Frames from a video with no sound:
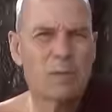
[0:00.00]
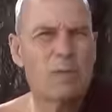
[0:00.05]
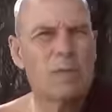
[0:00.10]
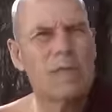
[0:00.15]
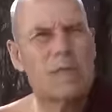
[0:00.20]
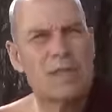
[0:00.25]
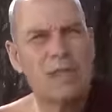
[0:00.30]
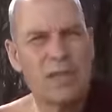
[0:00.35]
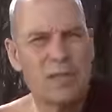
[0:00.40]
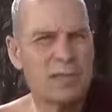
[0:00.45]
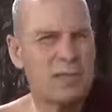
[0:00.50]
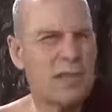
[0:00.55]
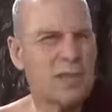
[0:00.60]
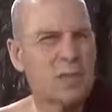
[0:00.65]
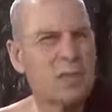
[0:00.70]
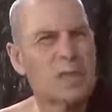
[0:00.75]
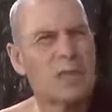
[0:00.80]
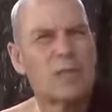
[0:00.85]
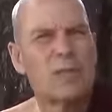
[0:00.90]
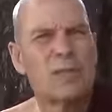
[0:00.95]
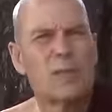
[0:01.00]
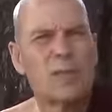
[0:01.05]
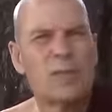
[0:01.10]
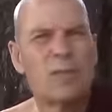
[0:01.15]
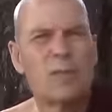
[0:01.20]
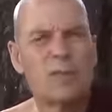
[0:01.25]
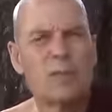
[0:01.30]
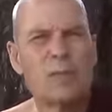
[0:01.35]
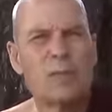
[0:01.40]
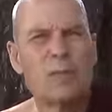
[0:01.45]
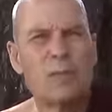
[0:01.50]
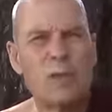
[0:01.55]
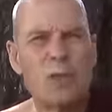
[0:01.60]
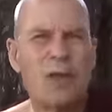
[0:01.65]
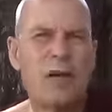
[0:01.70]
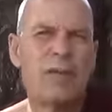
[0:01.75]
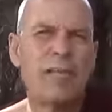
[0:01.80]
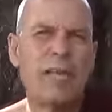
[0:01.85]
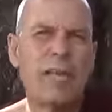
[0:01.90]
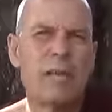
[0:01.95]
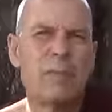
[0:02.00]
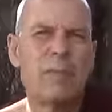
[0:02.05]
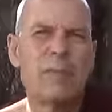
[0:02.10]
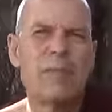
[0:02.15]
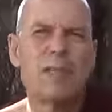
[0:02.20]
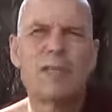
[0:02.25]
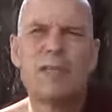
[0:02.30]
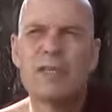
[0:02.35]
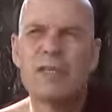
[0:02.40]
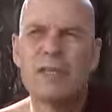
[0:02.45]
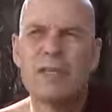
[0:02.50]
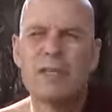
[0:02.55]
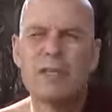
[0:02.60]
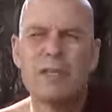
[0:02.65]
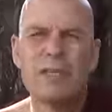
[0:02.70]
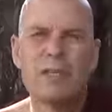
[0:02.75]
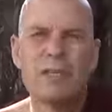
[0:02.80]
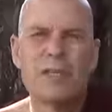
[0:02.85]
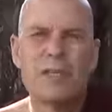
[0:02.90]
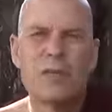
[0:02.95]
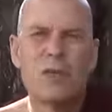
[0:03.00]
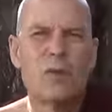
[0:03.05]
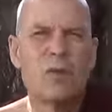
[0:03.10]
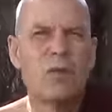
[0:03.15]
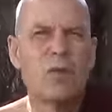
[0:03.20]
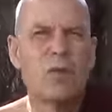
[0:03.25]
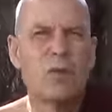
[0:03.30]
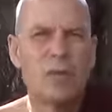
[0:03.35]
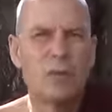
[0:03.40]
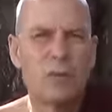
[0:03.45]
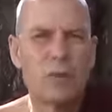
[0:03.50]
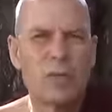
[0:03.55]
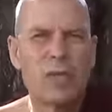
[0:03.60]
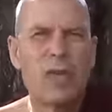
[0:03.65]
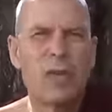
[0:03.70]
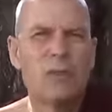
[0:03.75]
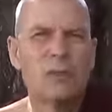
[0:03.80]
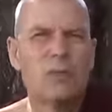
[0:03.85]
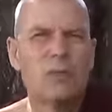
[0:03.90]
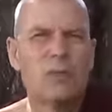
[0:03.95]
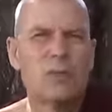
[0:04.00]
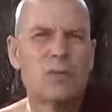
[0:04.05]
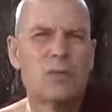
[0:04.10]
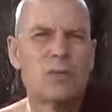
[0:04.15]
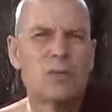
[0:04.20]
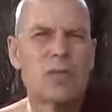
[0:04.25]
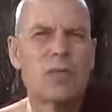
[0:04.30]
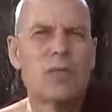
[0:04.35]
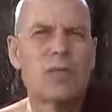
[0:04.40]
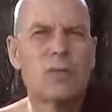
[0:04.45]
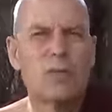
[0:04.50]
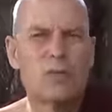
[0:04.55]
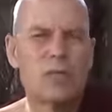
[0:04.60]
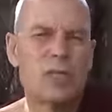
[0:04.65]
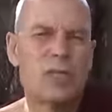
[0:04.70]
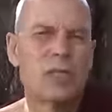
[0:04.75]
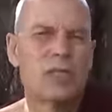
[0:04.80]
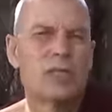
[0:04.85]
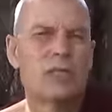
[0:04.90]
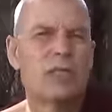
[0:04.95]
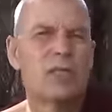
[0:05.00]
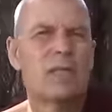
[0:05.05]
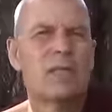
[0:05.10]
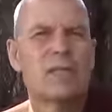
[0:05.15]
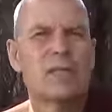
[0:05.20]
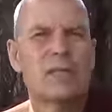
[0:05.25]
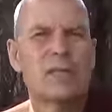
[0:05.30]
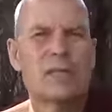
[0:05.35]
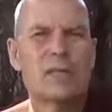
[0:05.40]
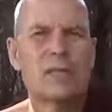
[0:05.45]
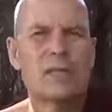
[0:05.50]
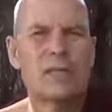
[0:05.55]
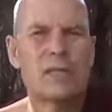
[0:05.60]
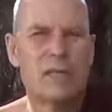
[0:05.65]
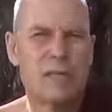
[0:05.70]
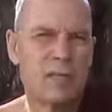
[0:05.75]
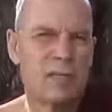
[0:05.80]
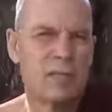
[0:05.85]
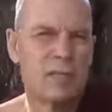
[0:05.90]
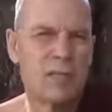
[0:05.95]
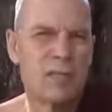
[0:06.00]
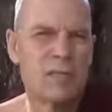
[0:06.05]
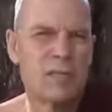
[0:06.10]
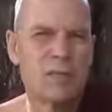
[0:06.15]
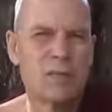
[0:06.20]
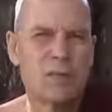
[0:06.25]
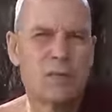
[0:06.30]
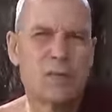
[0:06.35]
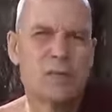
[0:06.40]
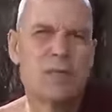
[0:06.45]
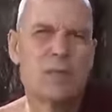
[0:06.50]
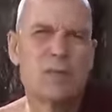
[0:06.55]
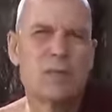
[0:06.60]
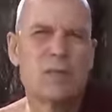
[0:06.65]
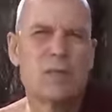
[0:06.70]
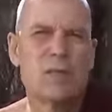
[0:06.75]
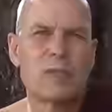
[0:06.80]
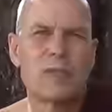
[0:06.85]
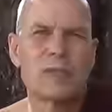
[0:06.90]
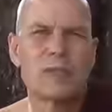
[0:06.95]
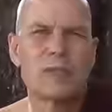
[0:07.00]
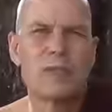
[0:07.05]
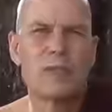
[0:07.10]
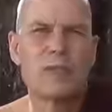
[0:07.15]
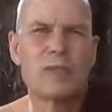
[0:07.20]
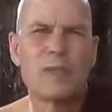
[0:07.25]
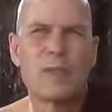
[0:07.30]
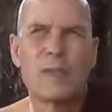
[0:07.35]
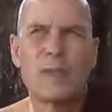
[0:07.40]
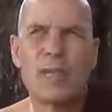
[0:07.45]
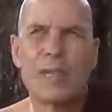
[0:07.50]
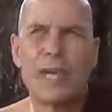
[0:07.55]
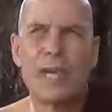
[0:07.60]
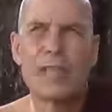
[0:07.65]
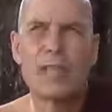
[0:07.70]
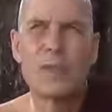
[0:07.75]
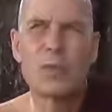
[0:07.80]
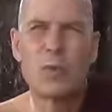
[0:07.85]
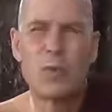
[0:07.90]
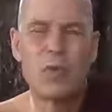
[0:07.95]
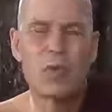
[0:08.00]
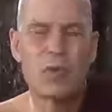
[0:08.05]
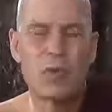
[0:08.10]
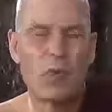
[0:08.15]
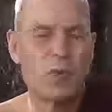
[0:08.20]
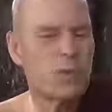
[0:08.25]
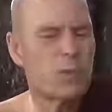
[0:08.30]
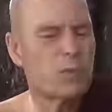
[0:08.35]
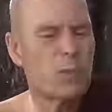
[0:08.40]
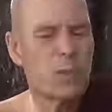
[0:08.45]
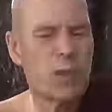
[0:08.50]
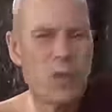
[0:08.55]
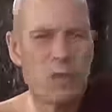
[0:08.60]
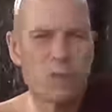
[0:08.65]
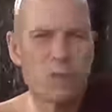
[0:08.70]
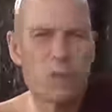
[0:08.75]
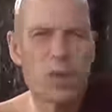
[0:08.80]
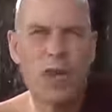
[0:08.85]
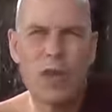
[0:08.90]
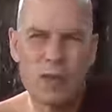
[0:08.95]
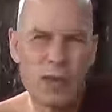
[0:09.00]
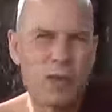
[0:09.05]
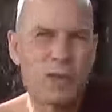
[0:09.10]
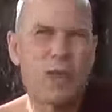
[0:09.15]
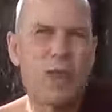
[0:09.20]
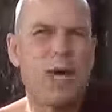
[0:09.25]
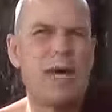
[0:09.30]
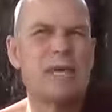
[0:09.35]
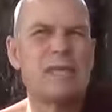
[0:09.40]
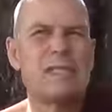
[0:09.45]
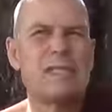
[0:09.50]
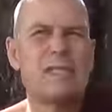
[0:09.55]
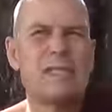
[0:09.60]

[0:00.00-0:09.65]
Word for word: with the contact with the world, the more unhappy one becomes when losing the contact with the world. And the world always becomes otherwise